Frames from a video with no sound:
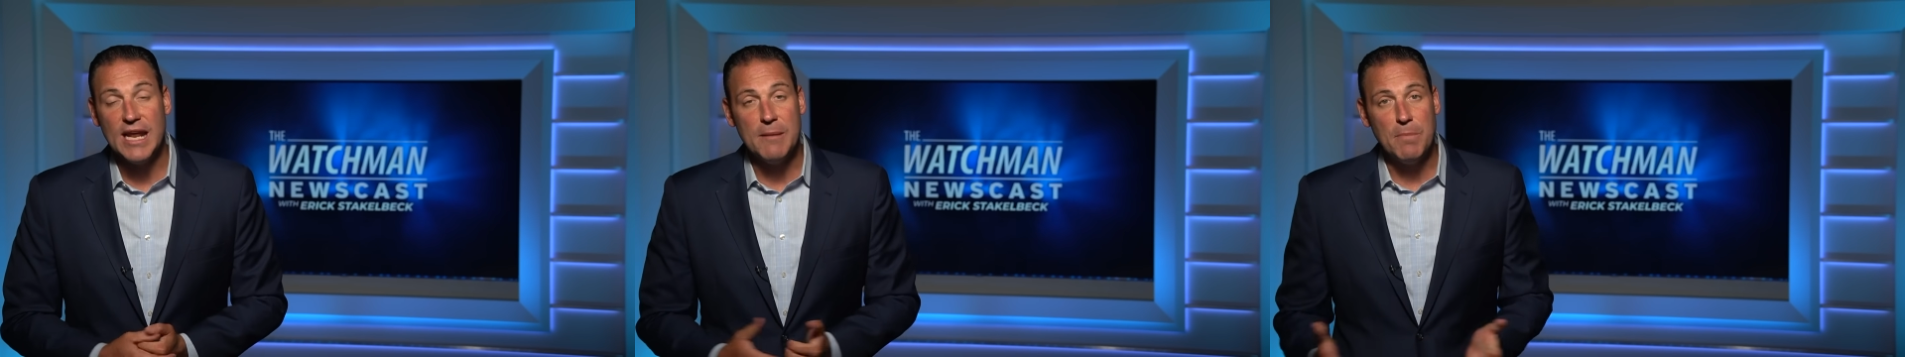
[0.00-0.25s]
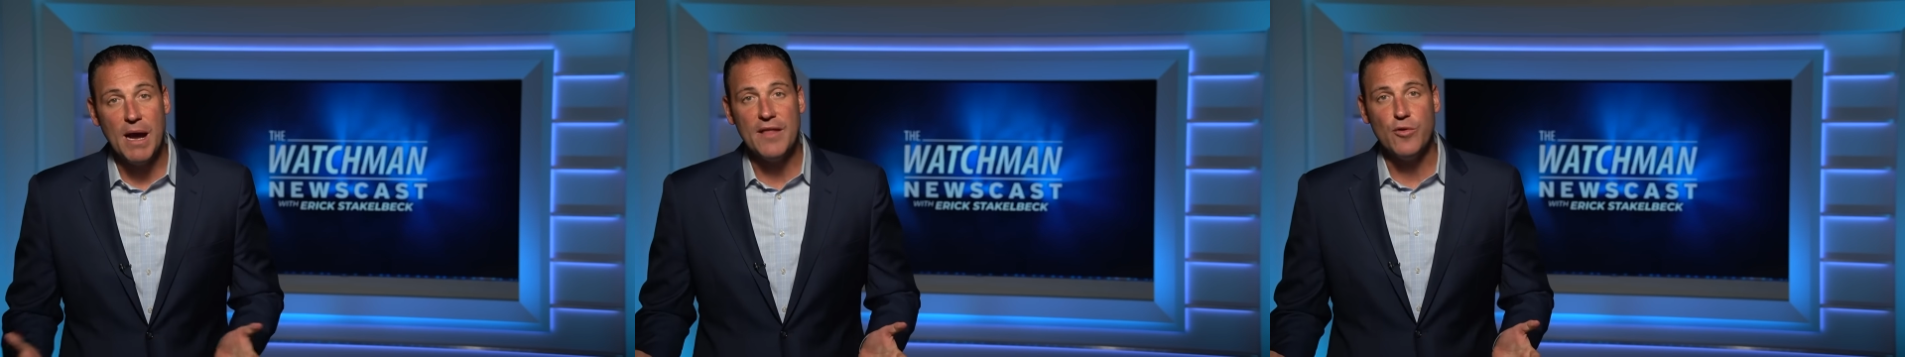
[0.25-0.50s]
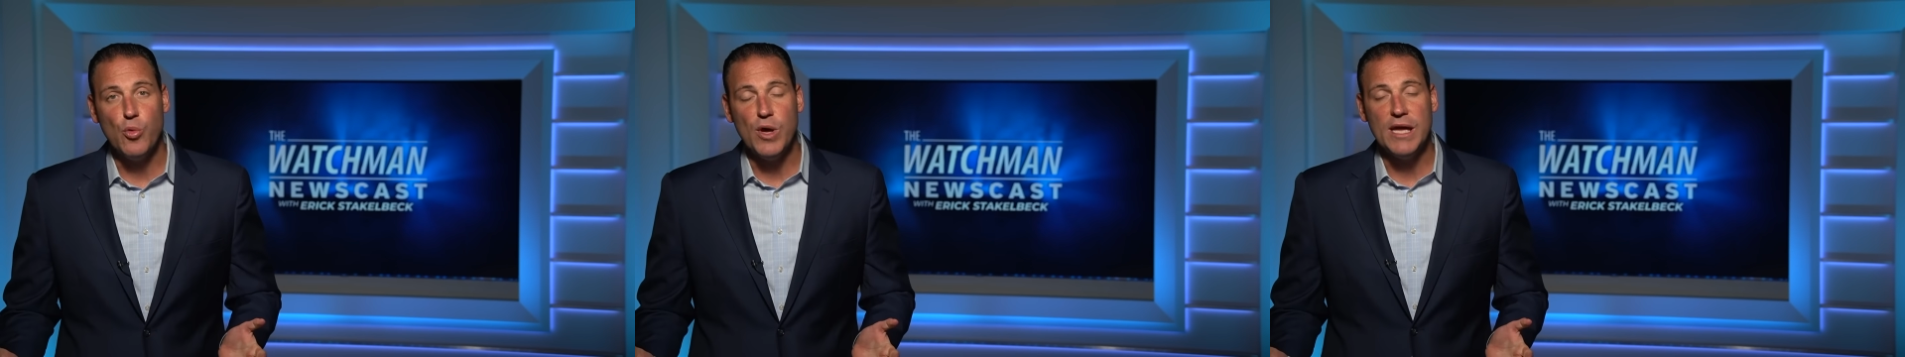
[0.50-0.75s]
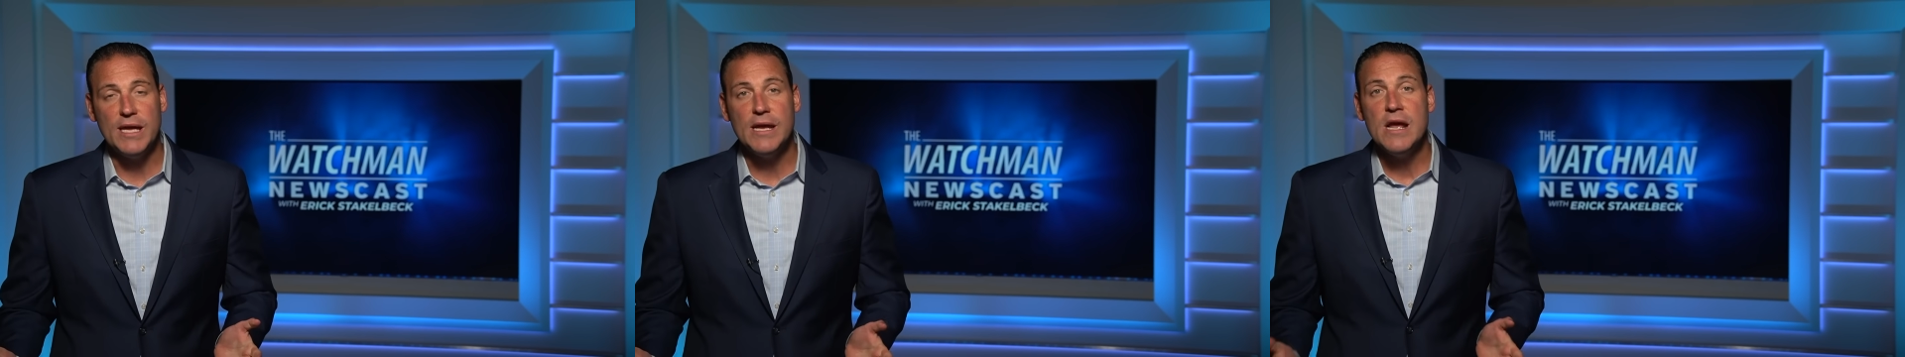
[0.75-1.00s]
And by the
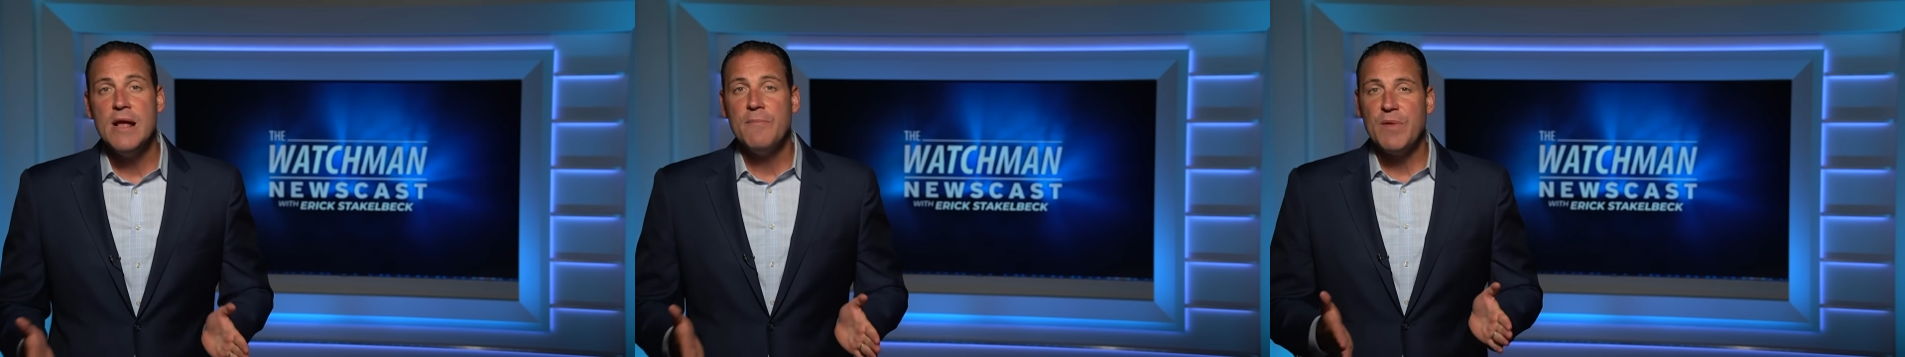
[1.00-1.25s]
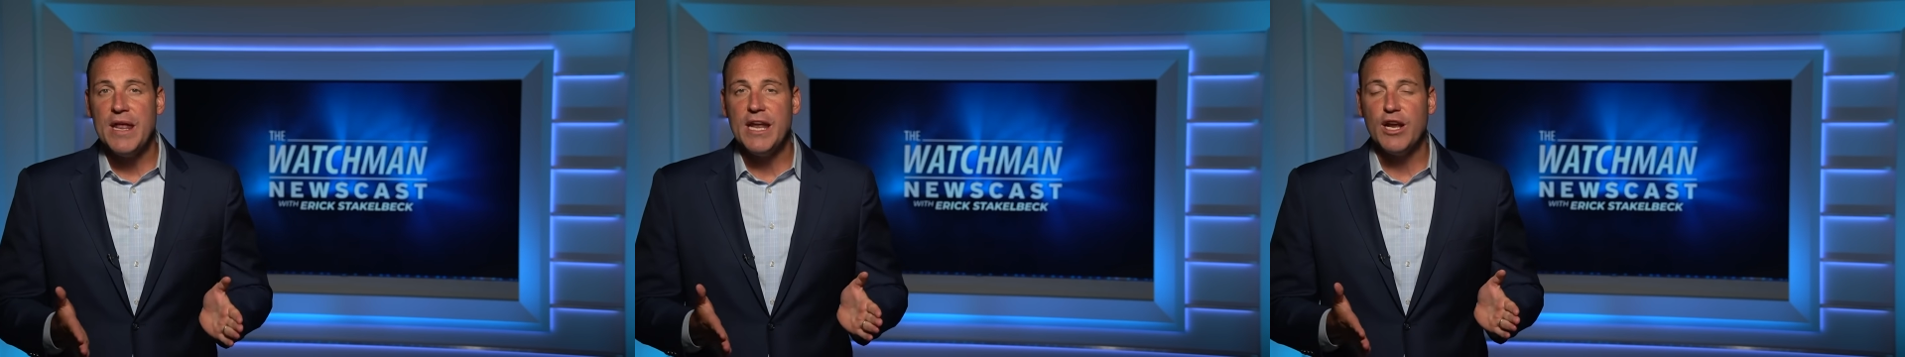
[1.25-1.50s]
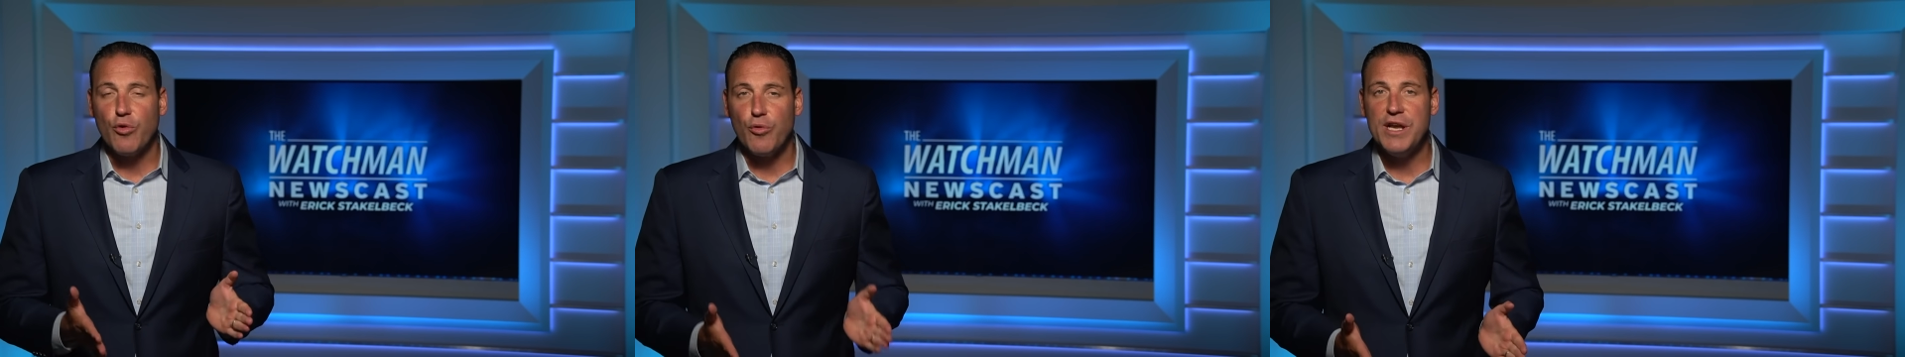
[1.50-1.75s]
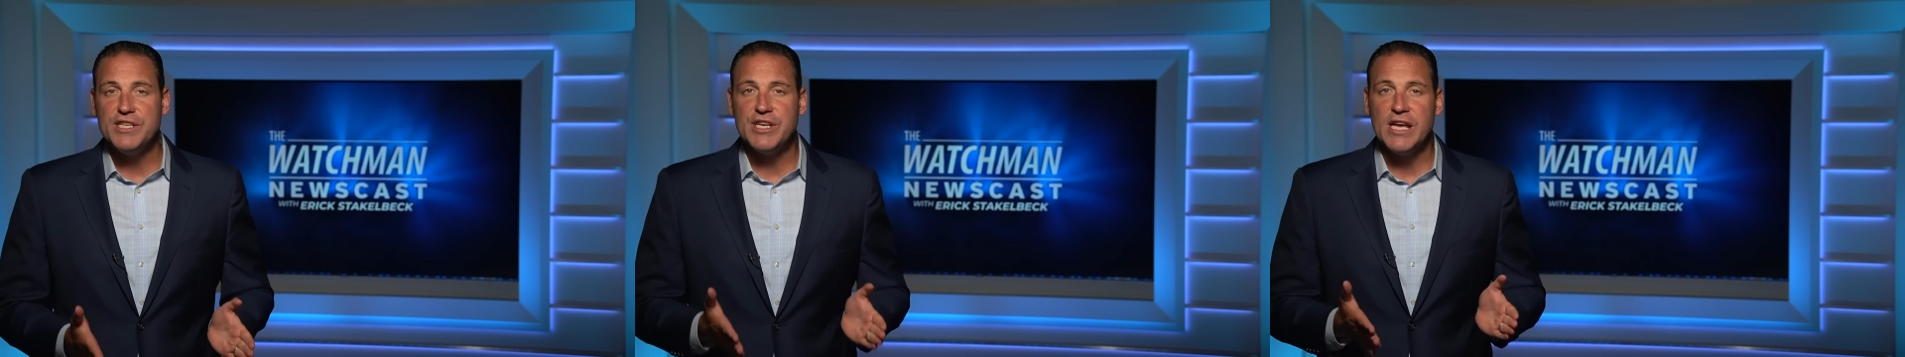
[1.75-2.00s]
way, an
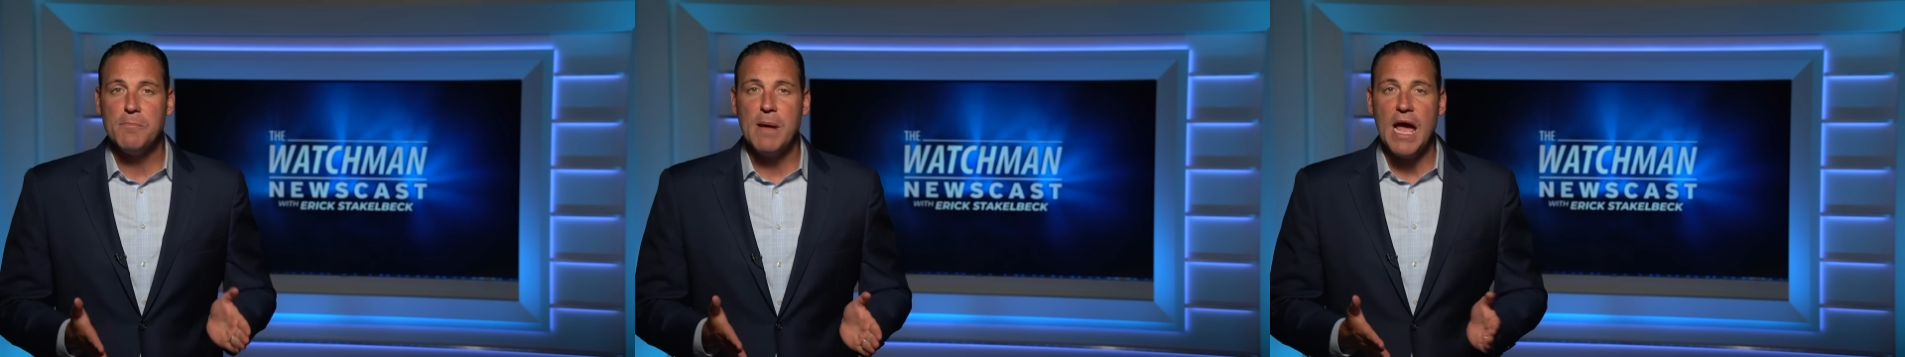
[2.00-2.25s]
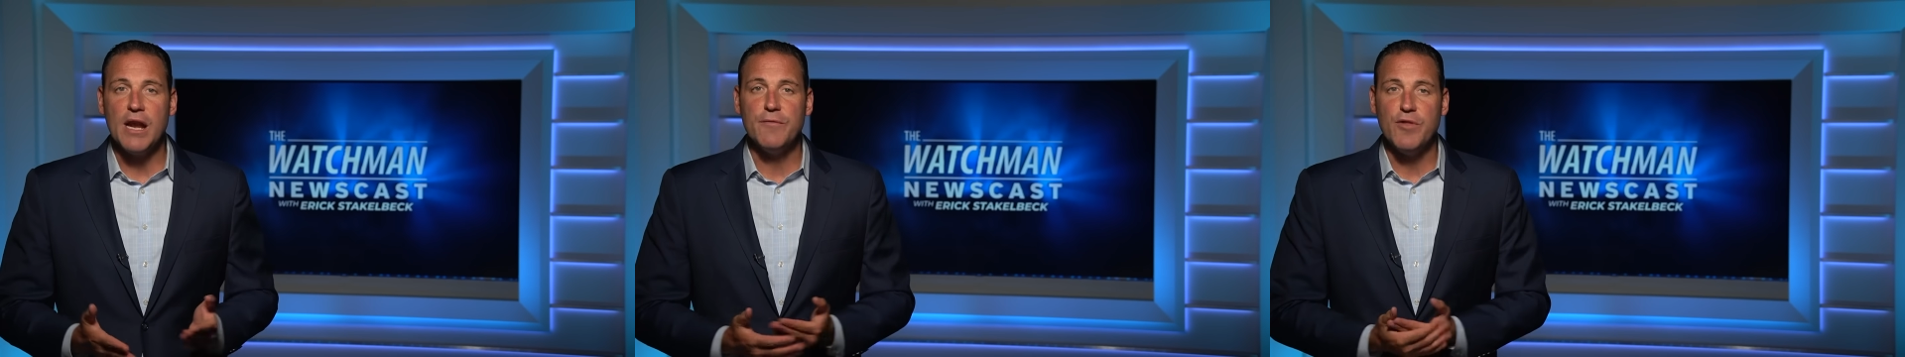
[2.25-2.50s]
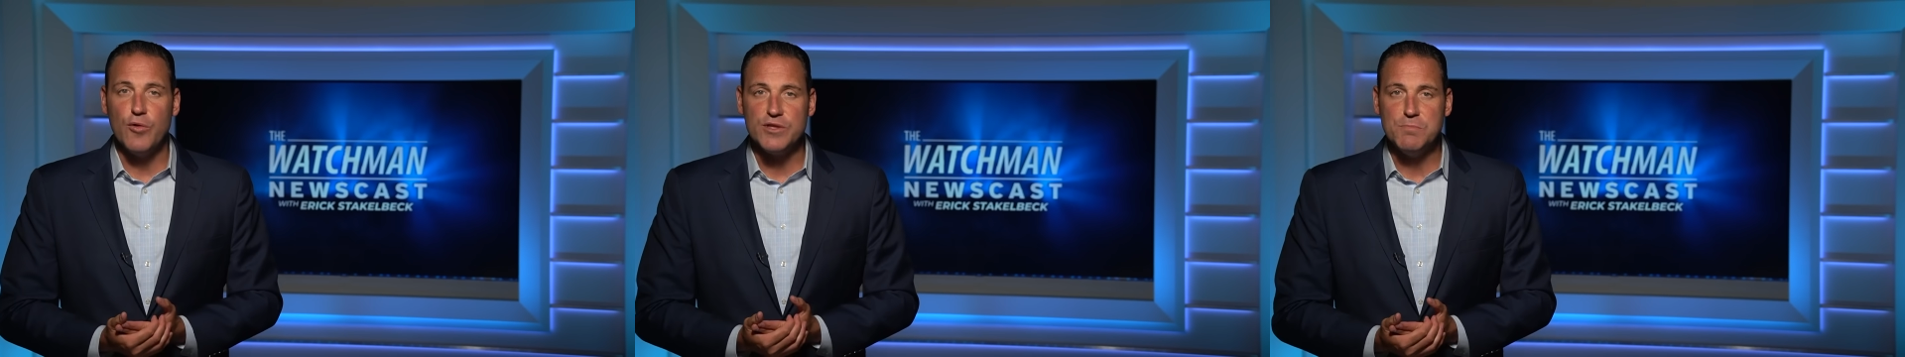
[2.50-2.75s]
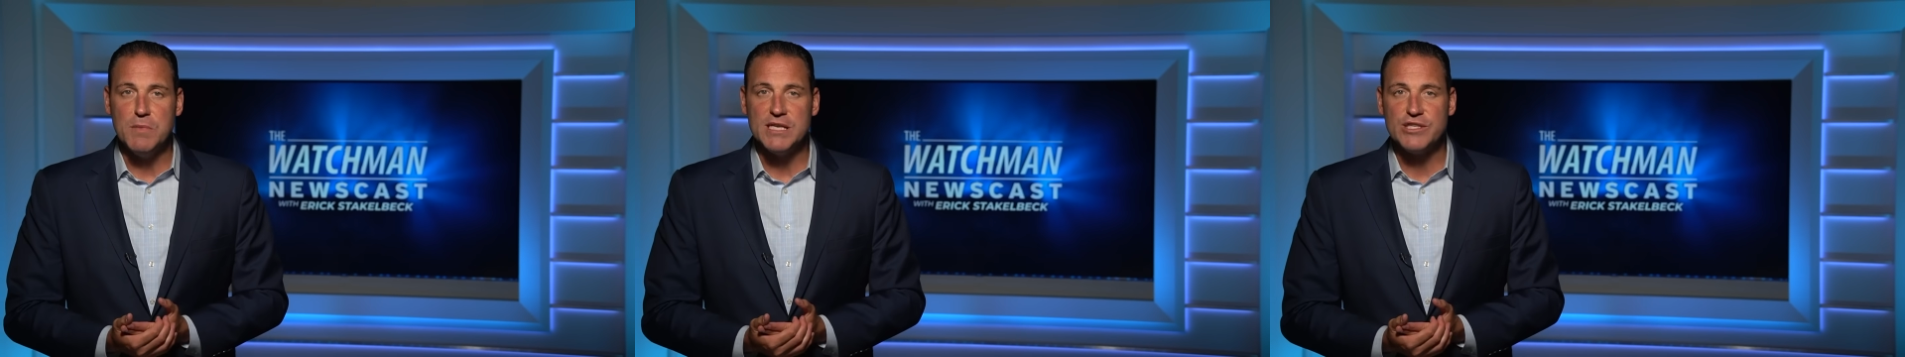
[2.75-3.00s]
increasing amount of
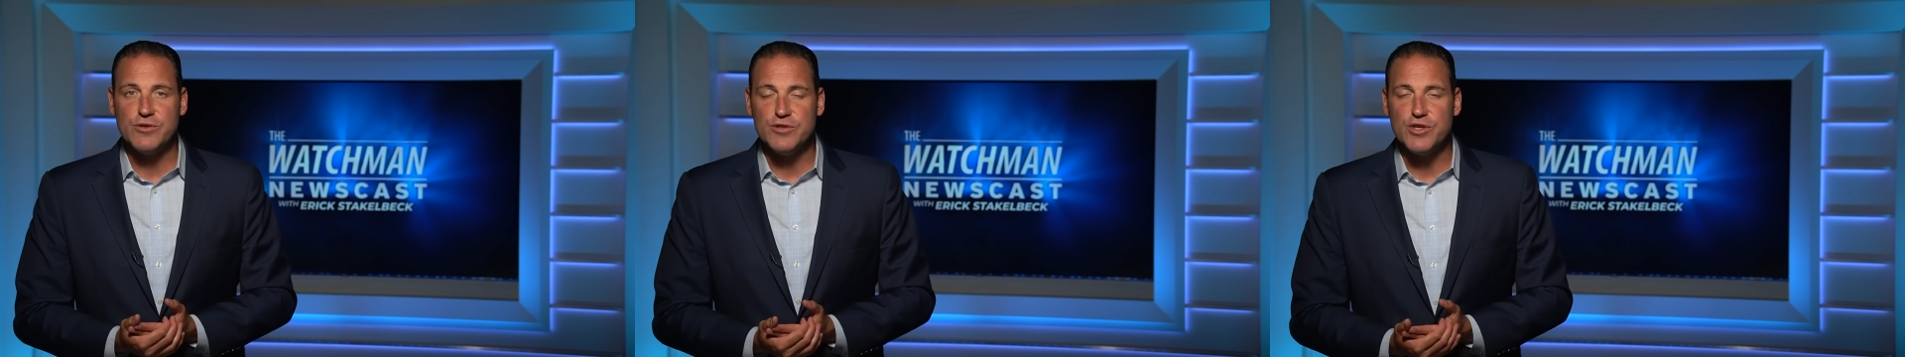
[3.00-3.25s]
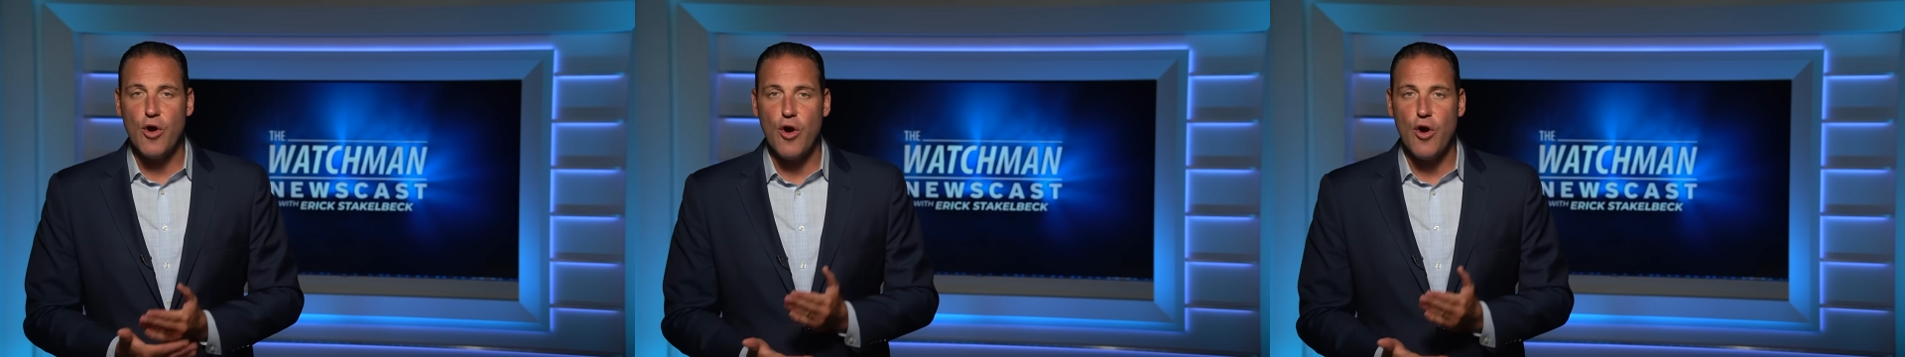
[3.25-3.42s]
those missiles